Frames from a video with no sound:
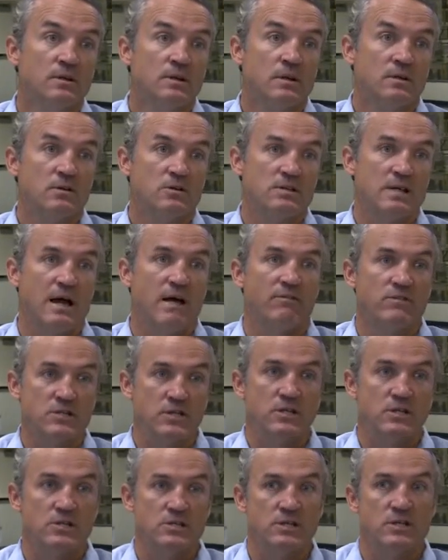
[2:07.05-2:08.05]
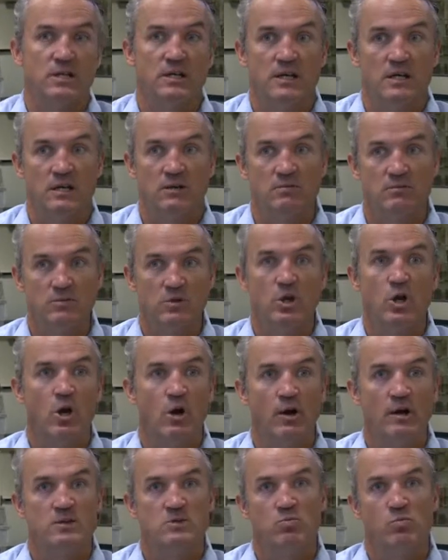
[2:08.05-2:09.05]
Because I have a tendency to get,
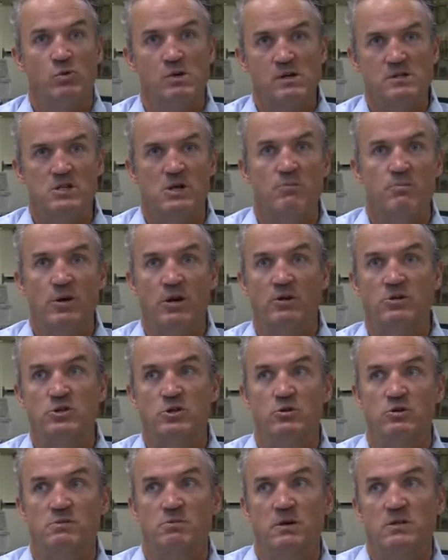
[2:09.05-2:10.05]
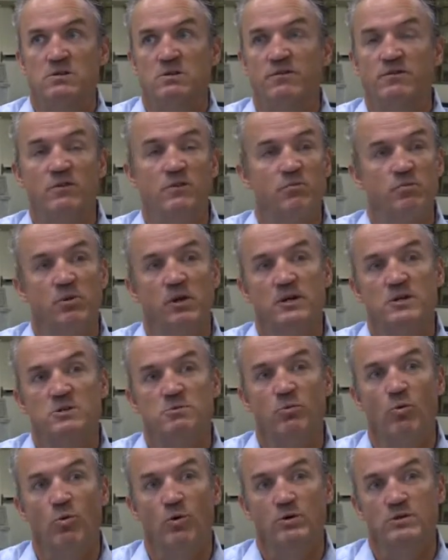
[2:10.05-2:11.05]
as some parents do, especially if you've played
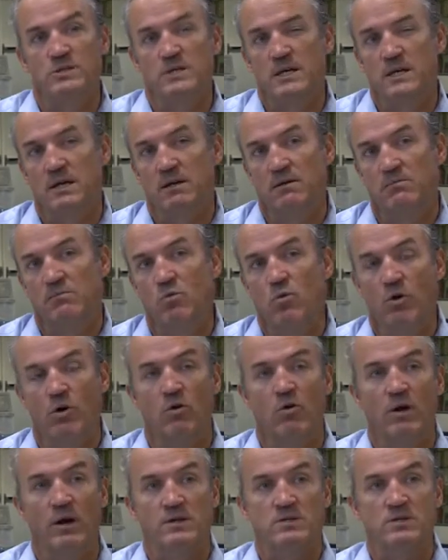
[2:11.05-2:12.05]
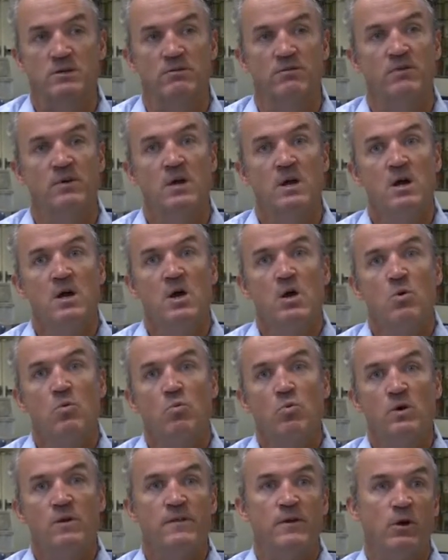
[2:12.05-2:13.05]
sports, to get more aggressive
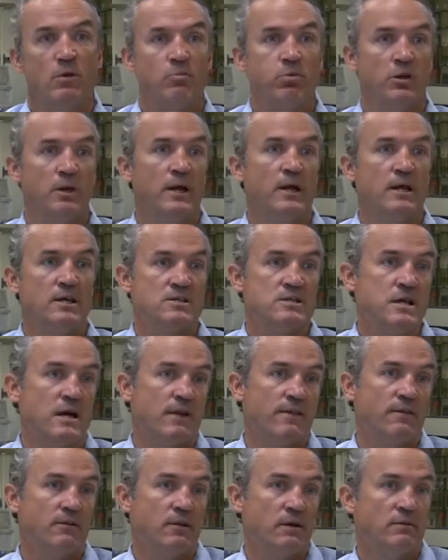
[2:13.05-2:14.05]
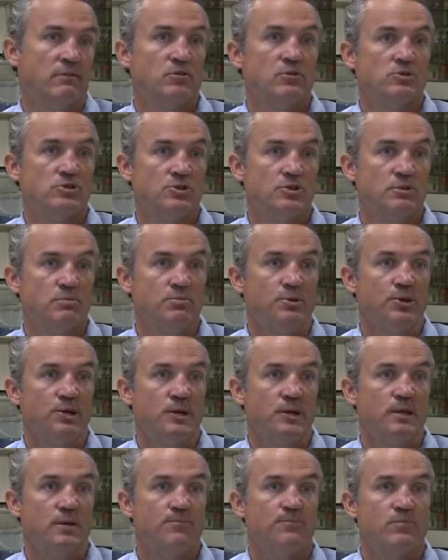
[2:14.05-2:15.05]
when their play is not at the level it should
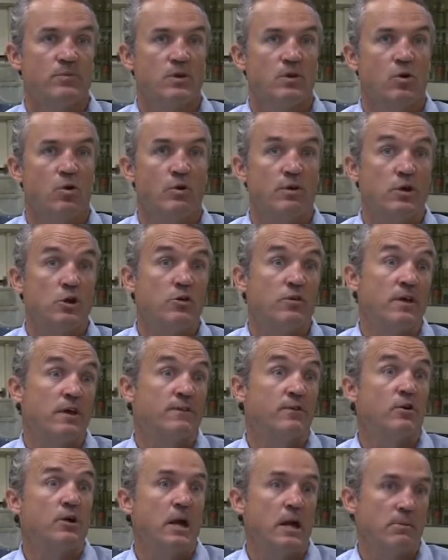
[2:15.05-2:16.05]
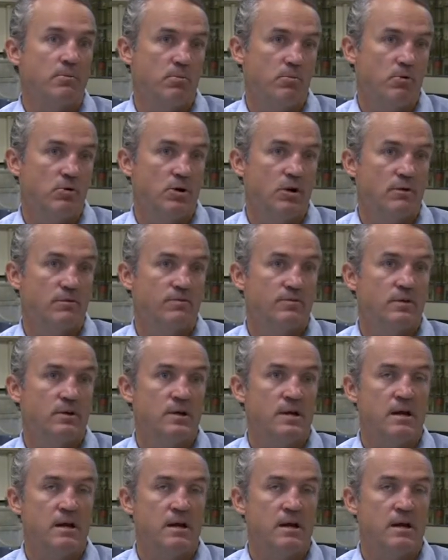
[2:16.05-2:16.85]
be, or that you think they're capable of.